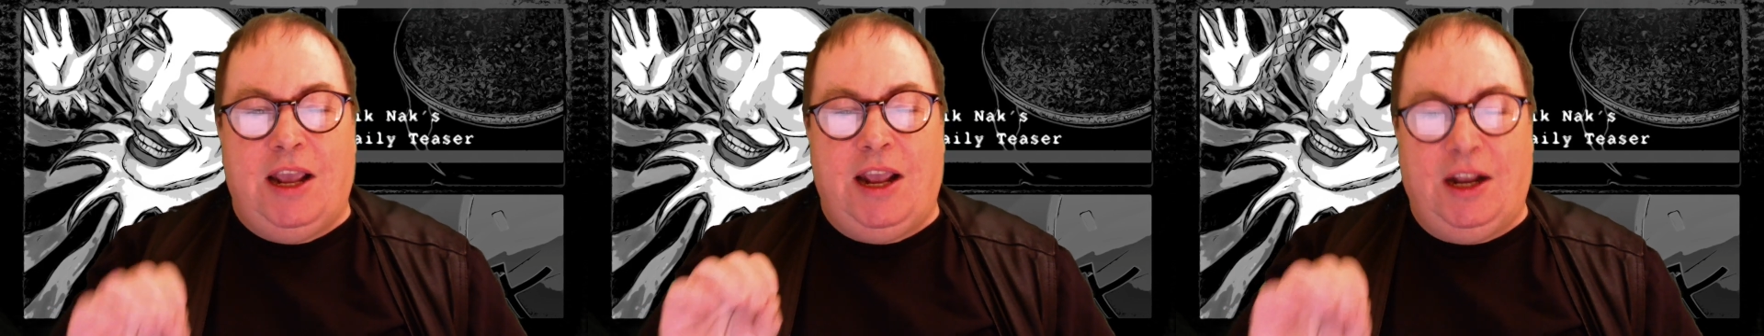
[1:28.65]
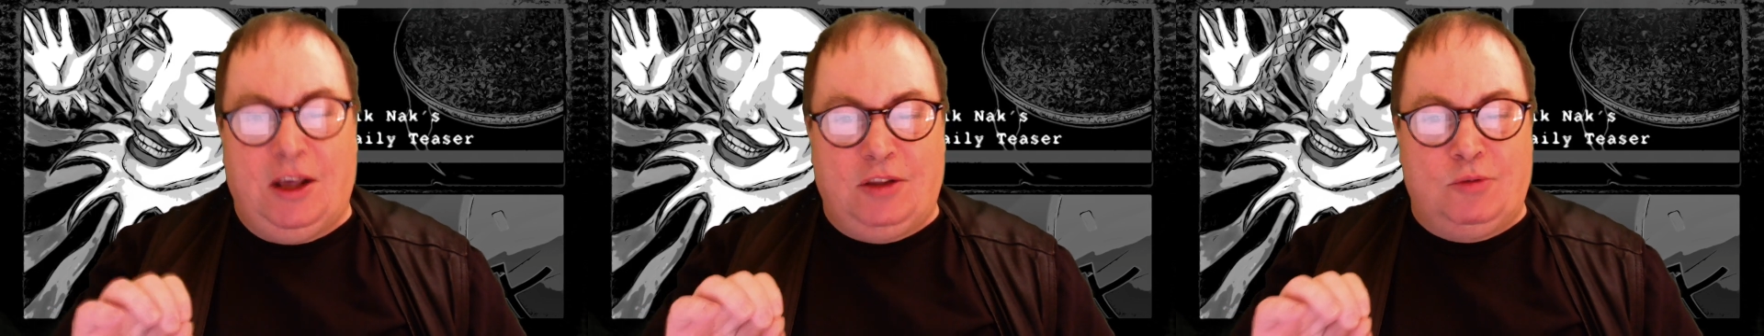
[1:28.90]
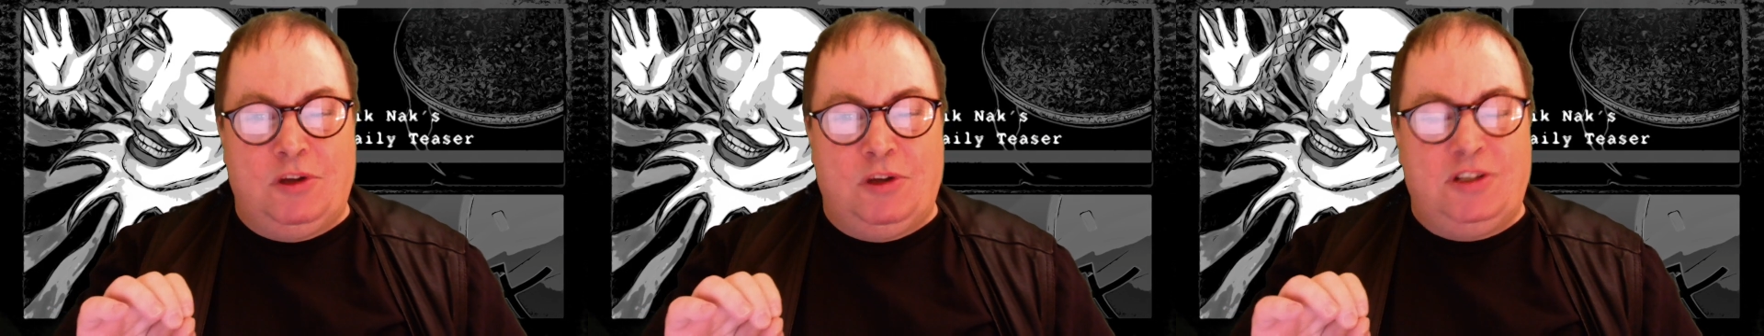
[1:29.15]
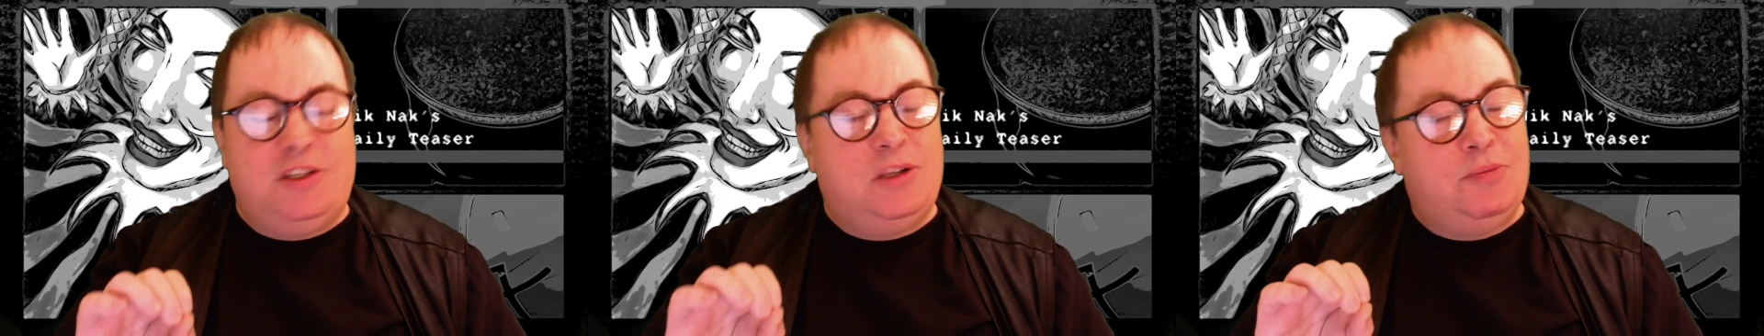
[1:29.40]
In other
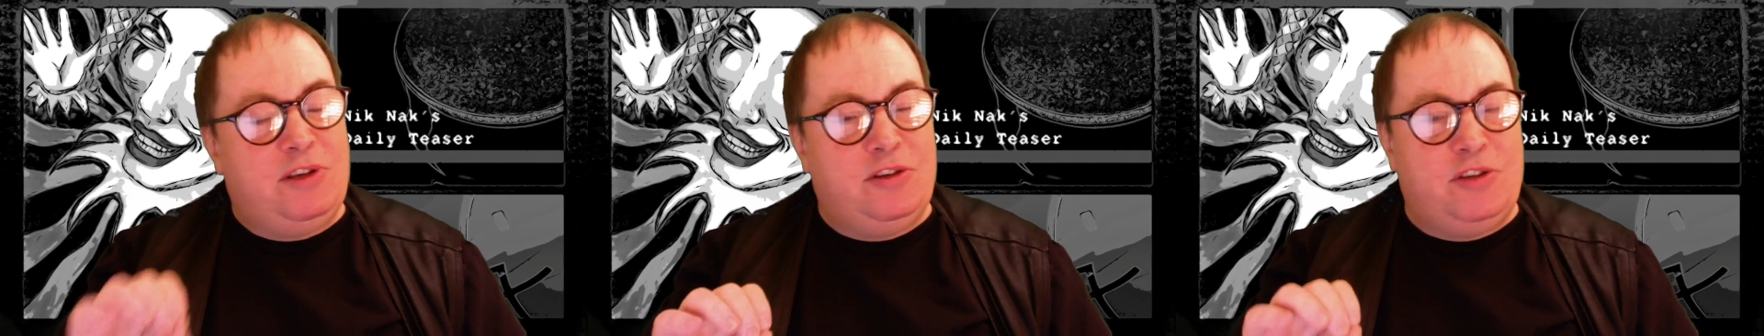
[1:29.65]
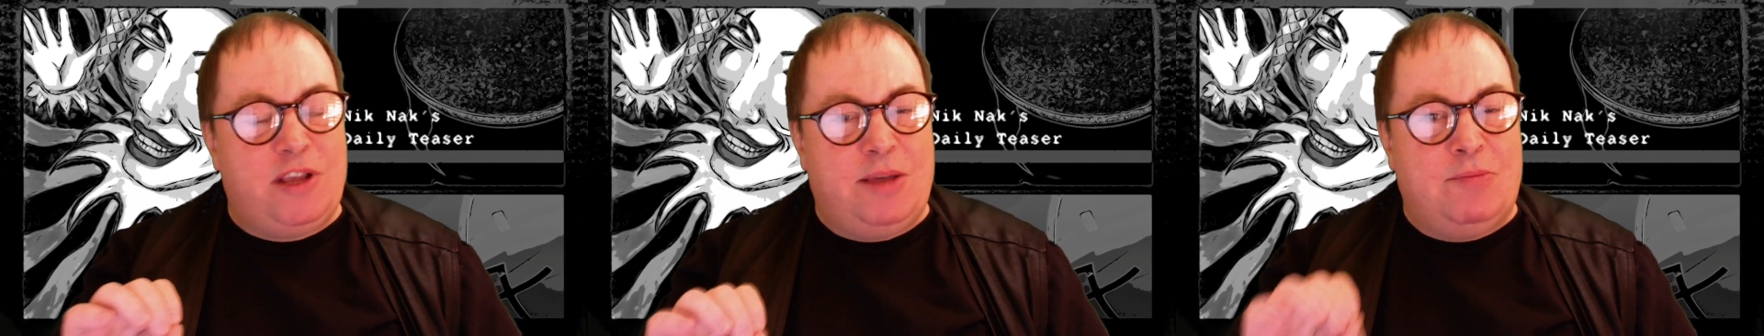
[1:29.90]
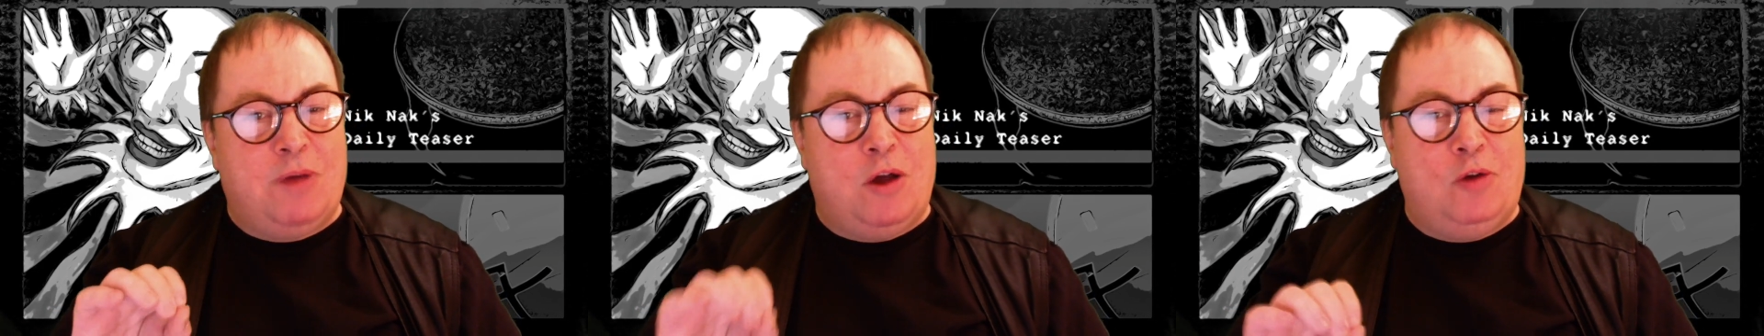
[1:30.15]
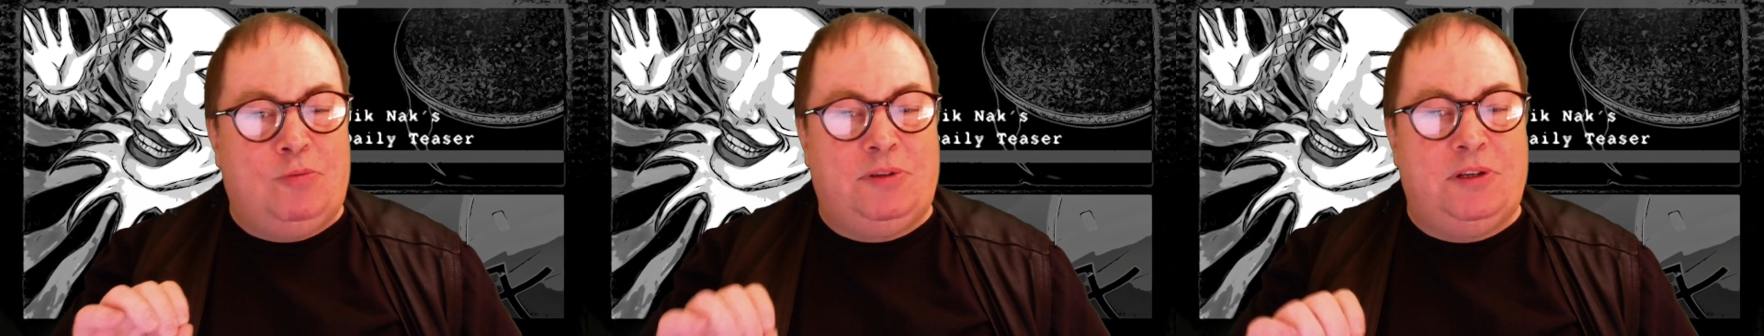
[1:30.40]
words, the museum
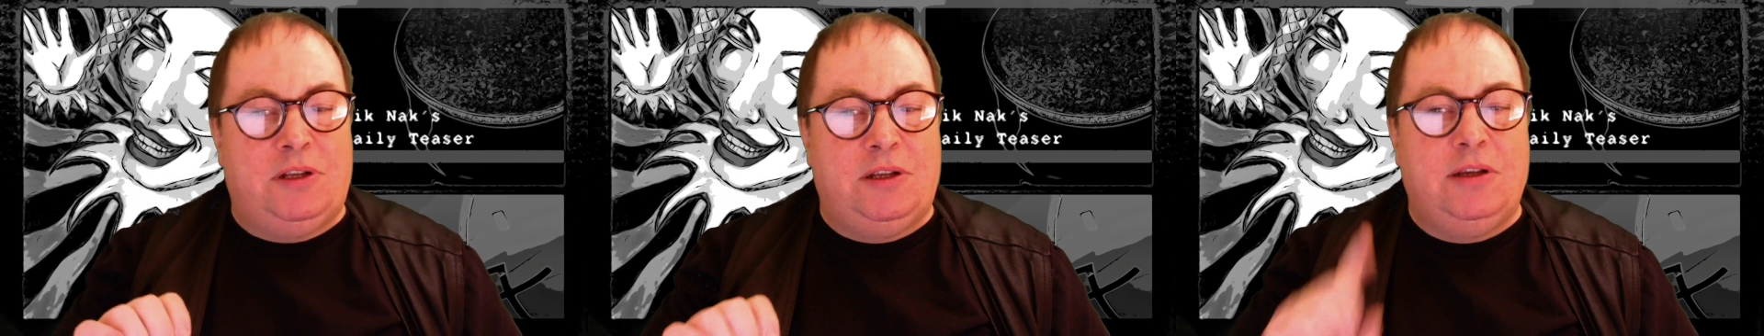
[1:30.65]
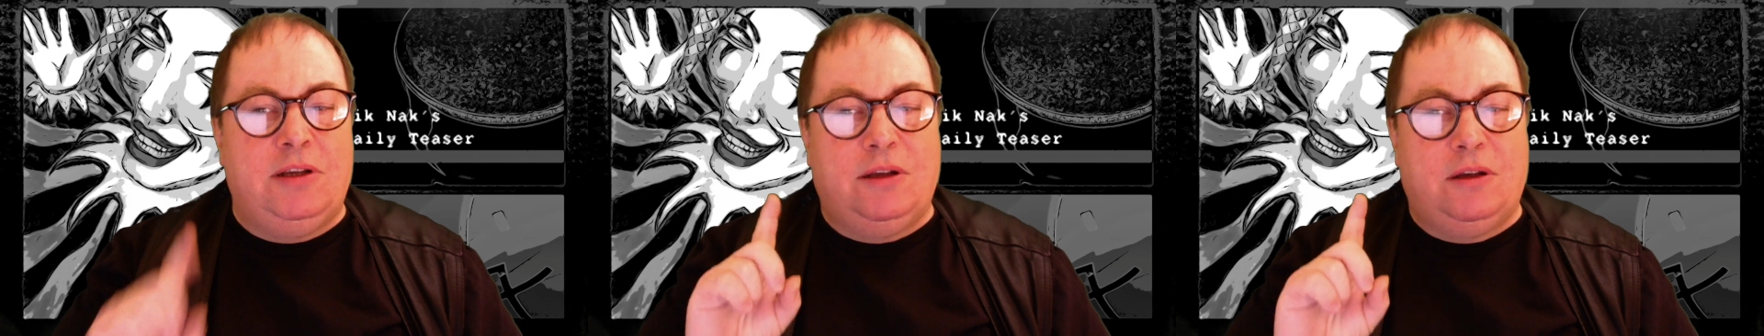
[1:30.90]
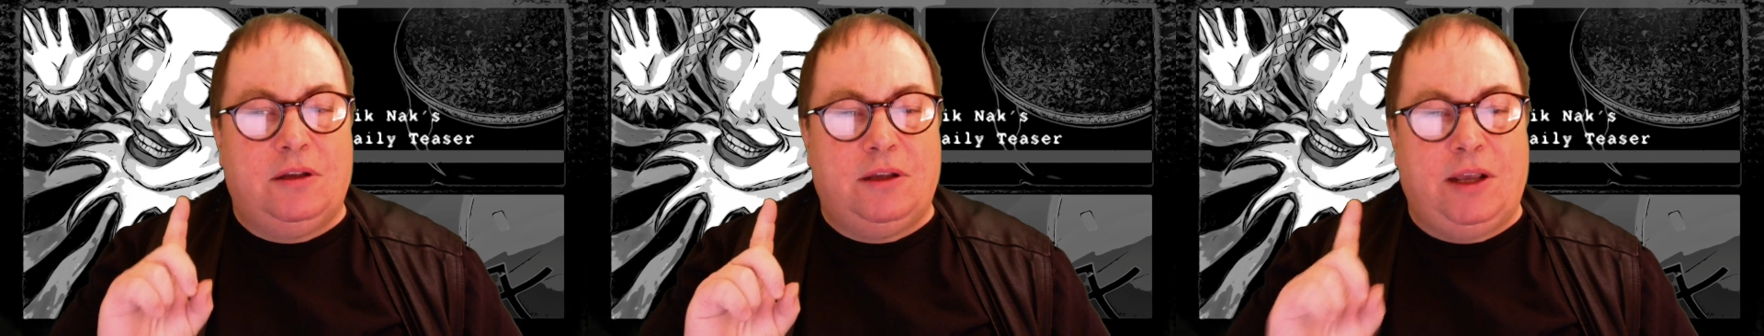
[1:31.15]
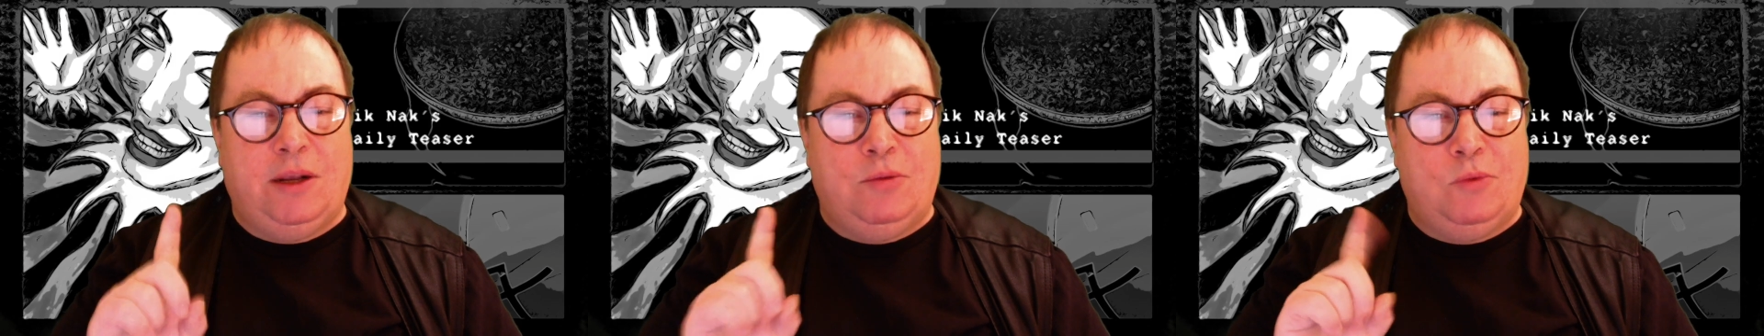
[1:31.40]
opened
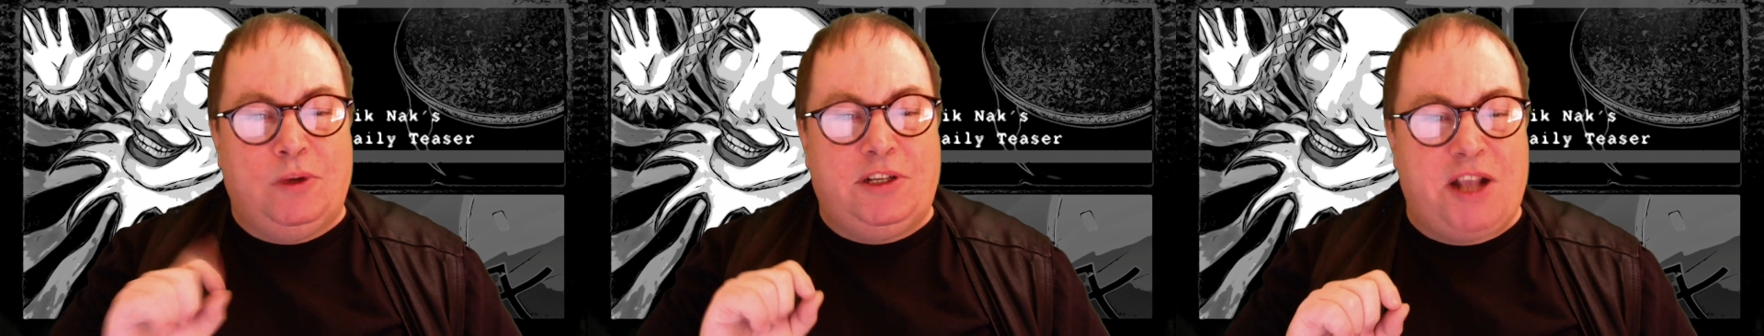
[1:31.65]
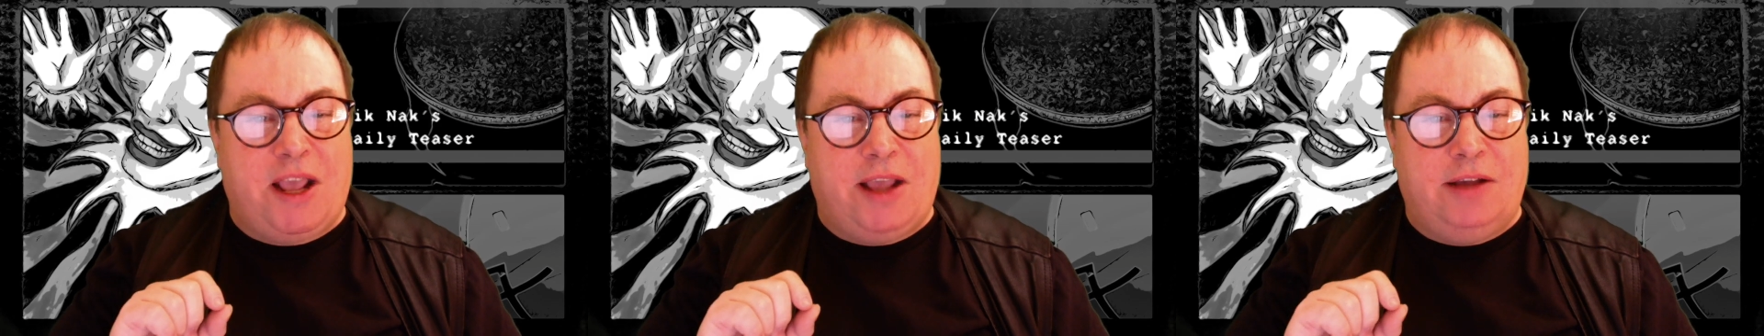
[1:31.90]
in which year?